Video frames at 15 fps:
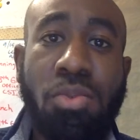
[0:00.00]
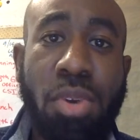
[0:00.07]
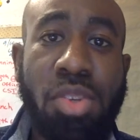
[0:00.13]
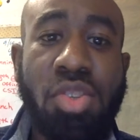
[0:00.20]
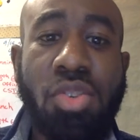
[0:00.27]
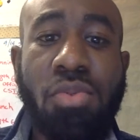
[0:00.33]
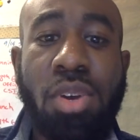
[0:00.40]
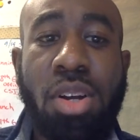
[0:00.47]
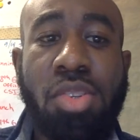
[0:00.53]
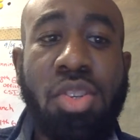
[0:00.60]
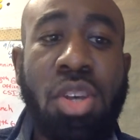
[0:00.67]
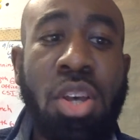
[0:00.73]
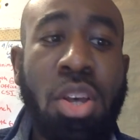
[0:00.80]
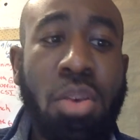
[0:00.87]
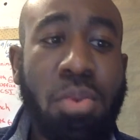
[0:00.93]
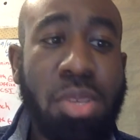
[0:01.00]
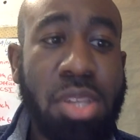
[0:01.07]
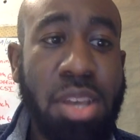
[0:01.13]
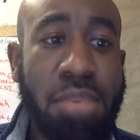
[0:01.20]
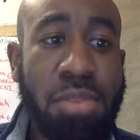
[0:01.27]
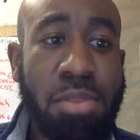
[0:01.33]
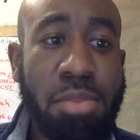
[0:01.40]
restaurants would
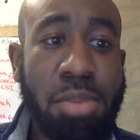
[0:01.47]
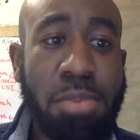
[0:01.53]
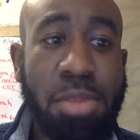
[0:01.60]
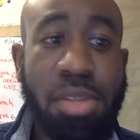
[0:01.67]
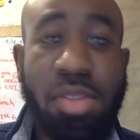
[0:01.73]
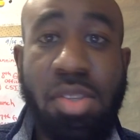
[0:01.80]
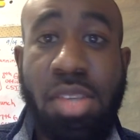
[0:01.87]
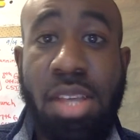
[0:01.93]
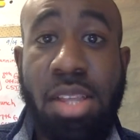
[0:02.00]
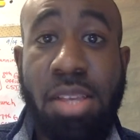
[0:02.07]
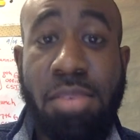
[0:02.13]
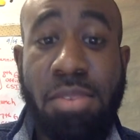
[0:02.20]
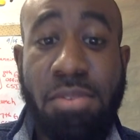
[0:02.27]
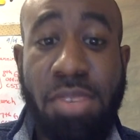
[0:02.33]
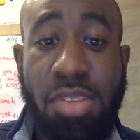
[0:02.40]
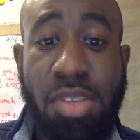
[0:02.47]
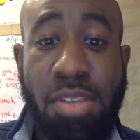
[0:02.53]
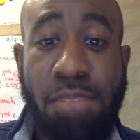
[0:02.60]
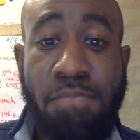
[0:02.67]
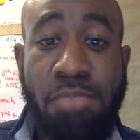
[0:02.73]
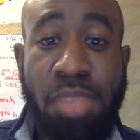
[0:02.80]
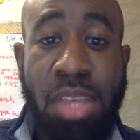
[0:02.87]
definitely be places I love to visit.
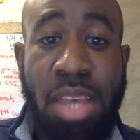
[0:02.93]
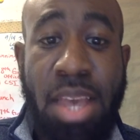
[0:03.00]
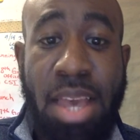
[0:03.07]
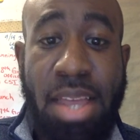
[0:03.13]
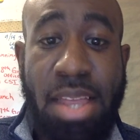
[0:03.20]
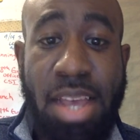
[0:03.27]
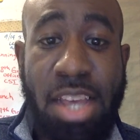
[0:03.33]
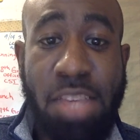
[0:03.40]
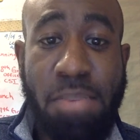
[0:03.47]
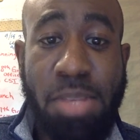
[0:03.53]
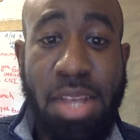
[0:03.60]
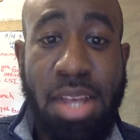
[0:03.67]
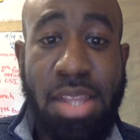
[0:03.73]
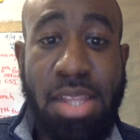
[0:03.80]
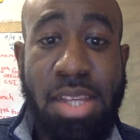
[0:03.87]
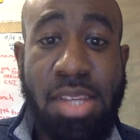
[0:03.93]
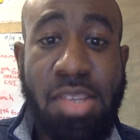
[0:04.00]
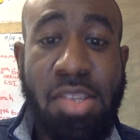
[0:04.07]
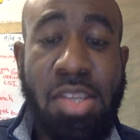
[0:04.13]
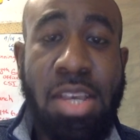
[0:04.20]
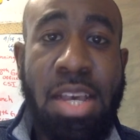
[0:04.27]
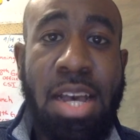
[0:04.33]
And last but not
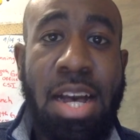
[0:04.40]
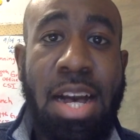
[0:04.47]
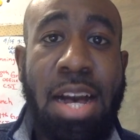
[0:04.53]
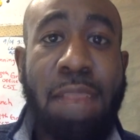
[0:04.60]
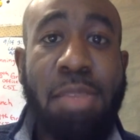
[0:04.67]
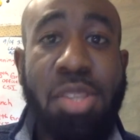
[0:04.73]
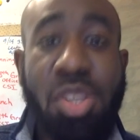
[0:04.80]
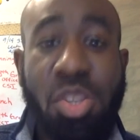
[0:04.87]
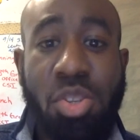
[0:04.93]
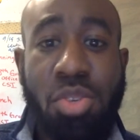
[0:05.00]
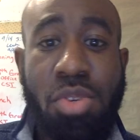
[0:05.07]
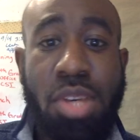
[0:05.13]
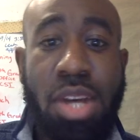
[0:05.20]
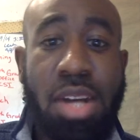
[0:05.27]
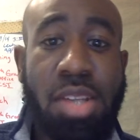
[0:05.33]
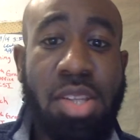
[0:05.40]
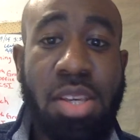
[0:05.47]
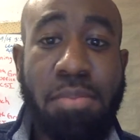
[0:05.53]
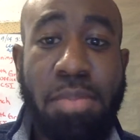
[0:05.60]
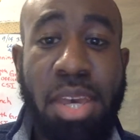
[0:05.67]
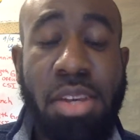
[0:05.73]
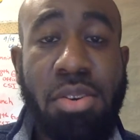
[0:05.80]
least, I'm a digital
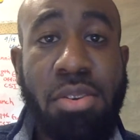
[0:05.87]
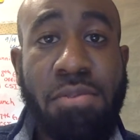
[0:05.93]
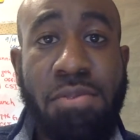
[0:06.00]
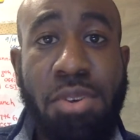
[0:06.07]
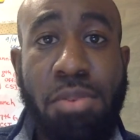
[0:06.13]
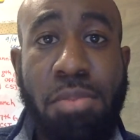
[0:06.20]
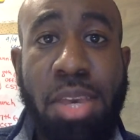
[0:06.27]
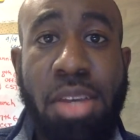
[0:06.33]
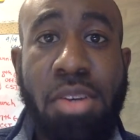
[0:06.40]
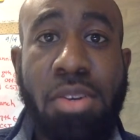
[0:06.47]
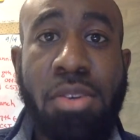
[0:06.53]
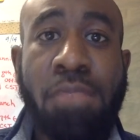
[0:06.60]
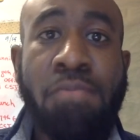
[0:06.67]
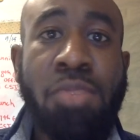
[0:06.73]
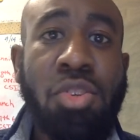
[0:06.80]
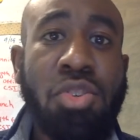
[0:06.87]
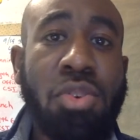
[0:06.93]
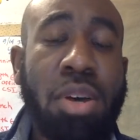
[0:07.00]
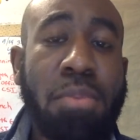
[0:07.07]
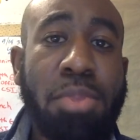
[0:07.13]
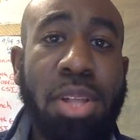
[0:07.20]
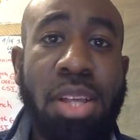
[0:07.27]
content maker and filmmaker, so
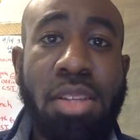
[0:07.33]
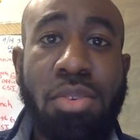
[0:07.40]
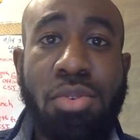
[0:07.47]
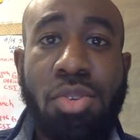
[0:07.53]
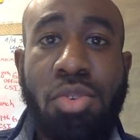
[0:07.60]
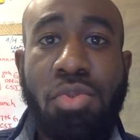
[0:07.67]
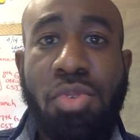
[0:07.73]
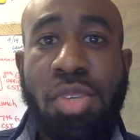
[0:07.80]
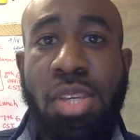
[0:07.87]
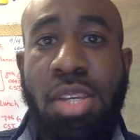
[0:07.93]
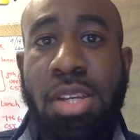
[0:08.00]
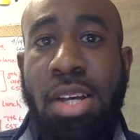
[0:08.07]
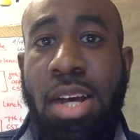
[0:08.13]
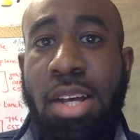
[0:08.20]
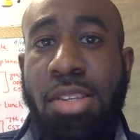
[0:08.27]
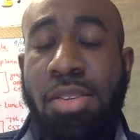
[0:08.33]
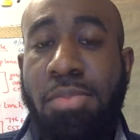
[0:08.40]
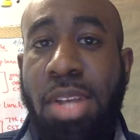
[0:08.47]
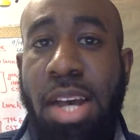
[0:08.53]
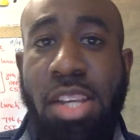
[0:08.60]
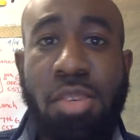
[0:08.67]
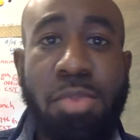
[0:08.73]
I'm planning on using some
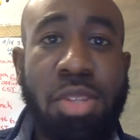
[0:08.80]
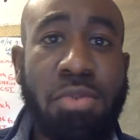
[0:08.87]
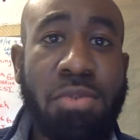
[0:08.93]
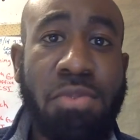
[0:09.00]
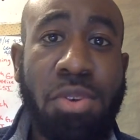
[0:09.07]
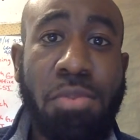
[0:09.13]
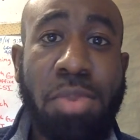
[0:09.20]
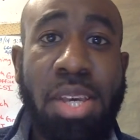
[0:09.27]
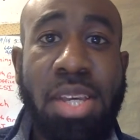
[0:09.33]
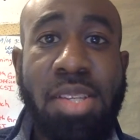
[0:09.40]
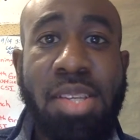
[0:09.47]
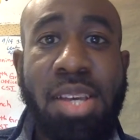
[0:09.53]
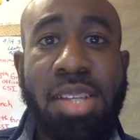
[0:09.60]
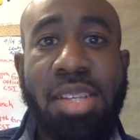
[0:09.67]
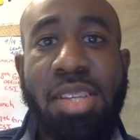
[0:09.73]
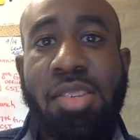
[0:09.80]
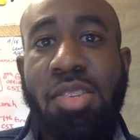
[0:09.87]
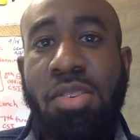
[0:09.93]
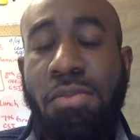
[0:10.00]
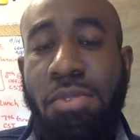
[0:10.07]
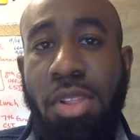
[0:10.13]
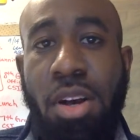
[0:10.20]
documentary filmmaking techniques,
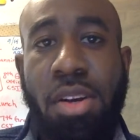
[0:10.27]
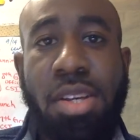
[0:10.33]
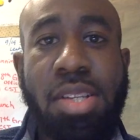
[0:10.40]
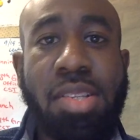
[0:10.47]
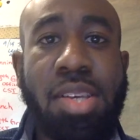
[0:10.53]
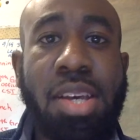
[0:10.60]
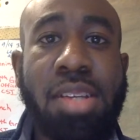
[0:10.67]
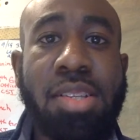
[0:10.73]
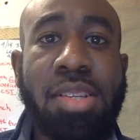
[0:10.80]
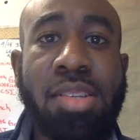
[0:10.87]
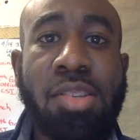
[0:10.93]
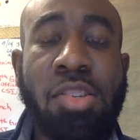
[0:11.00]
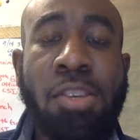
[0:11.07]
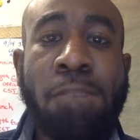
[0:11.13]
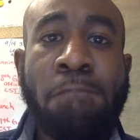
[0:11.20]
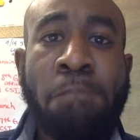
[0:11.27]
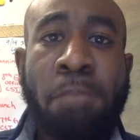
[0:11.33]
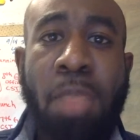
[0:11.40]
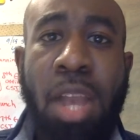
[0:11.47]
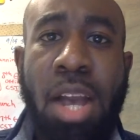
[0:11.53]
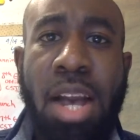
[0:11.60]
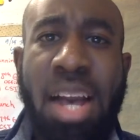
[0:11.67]
vlogging techniques.
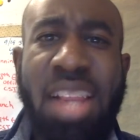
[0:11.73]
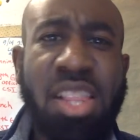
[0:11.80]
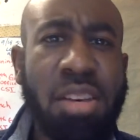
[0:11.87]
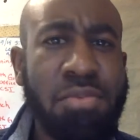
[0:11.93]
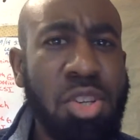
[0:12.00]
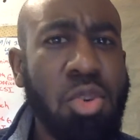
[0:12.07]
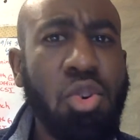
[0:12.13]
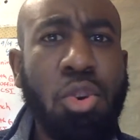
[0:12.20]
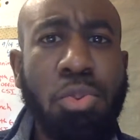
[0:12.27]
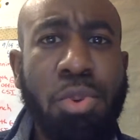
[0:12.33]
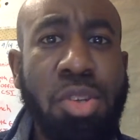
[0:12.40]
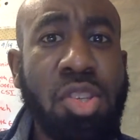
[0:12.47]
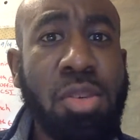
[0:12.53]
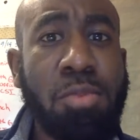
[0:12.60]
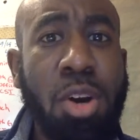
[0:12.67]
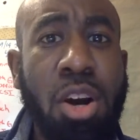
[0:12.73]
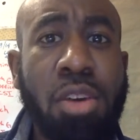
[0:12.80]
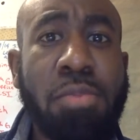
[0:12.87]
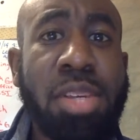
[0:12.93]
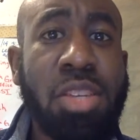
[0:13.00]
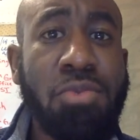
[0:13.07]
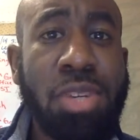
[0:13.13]
I love to incorporate some
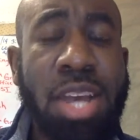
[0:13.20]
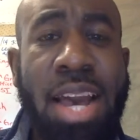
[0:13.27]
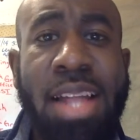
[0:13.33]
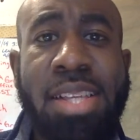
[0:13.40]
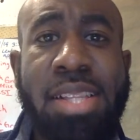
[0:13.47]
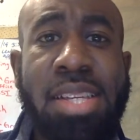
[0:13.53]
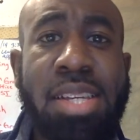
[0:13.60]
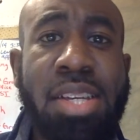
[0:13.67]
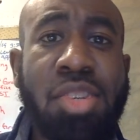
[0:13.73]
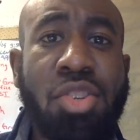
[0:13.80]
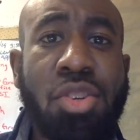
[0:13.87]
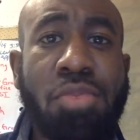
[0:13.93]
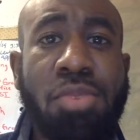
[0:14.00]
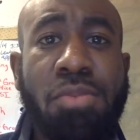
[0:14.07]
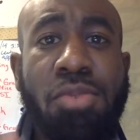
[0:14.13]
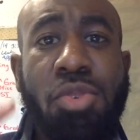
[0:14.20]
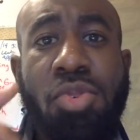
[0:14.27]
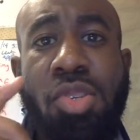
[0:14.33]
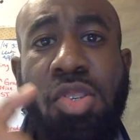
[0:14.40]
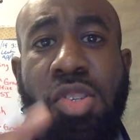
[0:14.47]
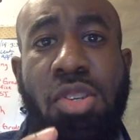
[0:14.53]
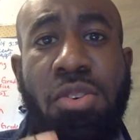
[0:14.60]
augmented reality in terms of using
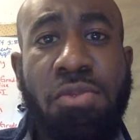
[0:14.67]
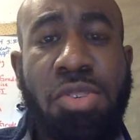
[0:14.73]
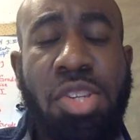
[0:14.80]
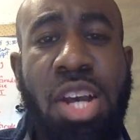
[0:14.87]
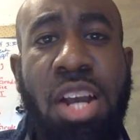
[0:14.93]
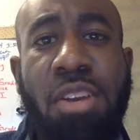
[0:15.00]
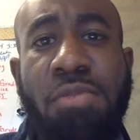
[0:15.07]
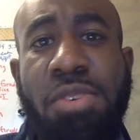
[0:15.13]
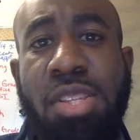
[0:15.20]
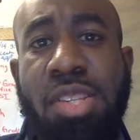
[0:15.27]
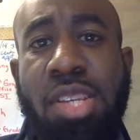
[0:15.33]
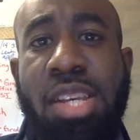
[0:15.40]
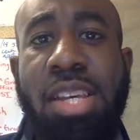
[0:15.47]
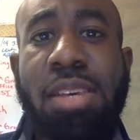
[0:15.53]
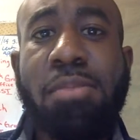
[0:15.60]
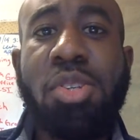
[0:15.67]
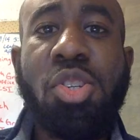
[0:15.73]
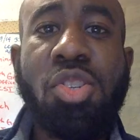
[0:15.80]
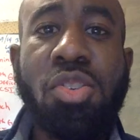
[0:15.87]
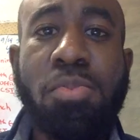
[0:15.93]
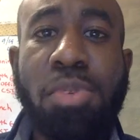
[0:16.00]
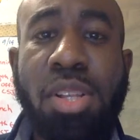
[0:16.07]
still photography to take
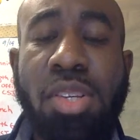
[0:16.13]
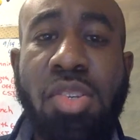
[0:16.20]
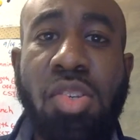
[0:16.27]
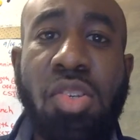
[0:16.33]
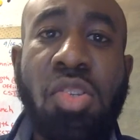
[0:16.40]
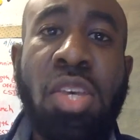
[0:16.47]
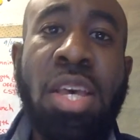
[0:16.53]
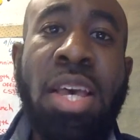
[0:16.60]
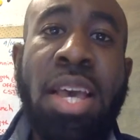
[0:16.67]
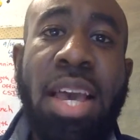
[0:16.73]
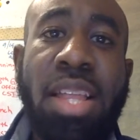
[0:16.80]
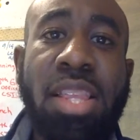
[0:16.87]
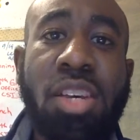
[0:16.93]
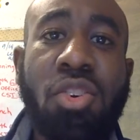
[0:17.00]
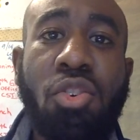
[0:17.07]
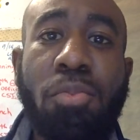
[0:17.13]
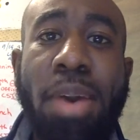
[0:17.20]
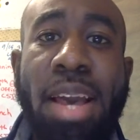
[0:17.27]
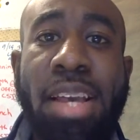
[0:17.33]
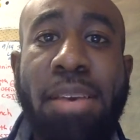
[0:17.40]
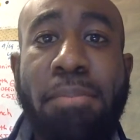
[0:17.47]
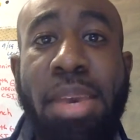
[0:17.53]
images of places and then go
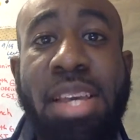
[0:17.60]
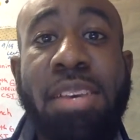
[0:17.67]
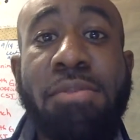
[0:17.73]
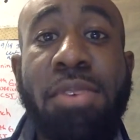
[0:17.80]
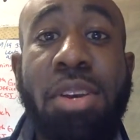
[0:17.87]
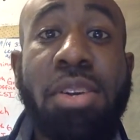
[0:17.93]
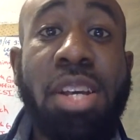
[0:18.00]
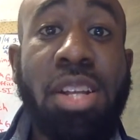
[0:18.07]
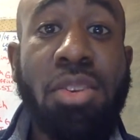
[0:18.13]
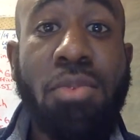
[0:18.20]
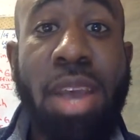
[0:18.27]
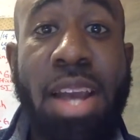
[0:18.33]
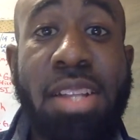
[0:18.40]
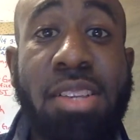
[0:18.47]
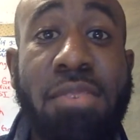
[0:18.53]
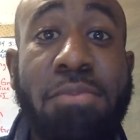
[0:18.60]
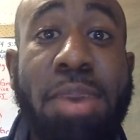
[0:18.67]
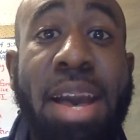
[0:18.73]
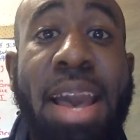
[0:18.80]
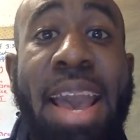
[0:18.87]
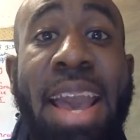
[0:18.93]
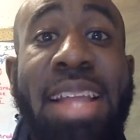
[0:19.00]
back and make it very interactive
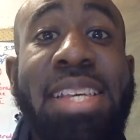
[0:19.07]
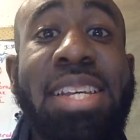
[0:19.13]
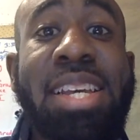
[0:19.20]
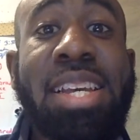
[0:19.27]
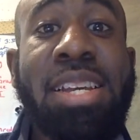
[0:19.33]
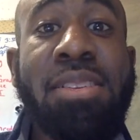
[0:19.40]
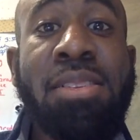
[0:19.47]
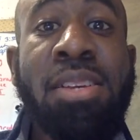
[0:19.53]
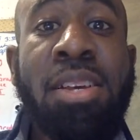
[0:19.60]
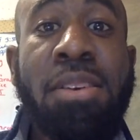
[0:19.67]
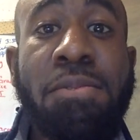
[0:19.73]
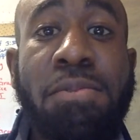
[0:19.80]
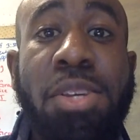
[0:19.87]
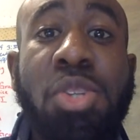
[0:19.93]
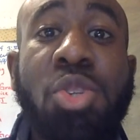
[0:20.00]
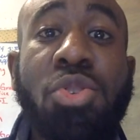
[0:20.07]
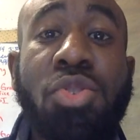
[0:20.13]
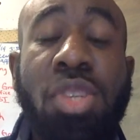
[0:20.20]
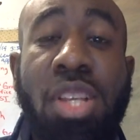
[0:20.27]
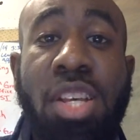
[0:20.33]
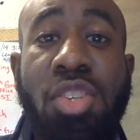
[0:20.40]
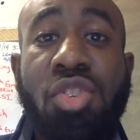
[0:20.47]
by adding in features
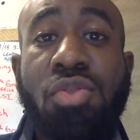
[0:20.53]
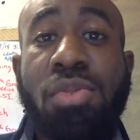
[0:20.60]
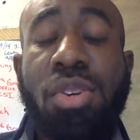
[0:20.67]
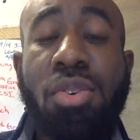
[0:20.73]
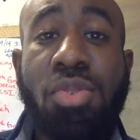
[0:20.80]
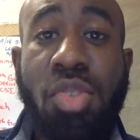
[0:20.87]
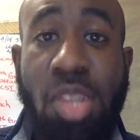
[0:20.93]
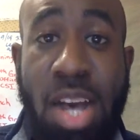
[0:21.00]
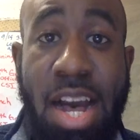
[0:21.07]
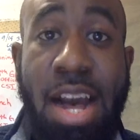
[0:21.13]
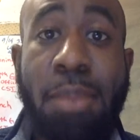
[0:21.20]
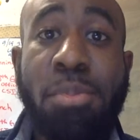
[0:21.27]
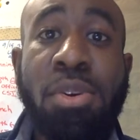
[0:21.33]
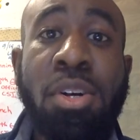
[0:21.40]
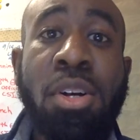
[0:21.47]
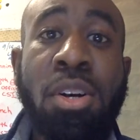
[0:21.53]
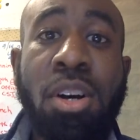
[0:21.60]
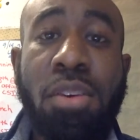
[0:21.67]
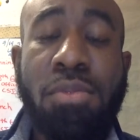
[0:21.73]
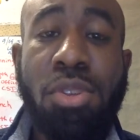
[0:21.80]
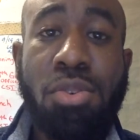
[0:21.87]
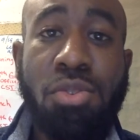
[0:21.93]
and history on top
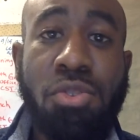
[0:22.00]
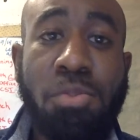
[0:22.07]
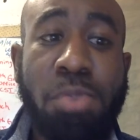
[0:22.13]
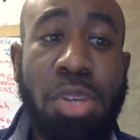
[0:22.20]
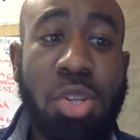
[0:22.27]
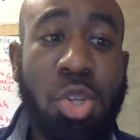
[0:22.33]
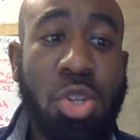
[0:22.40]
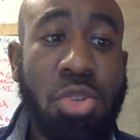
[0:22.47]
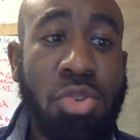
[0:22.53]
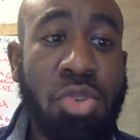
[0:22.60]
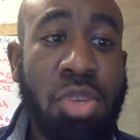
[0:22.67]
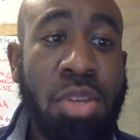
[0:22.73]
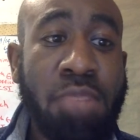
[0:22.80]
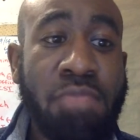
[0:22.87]
of those pictures.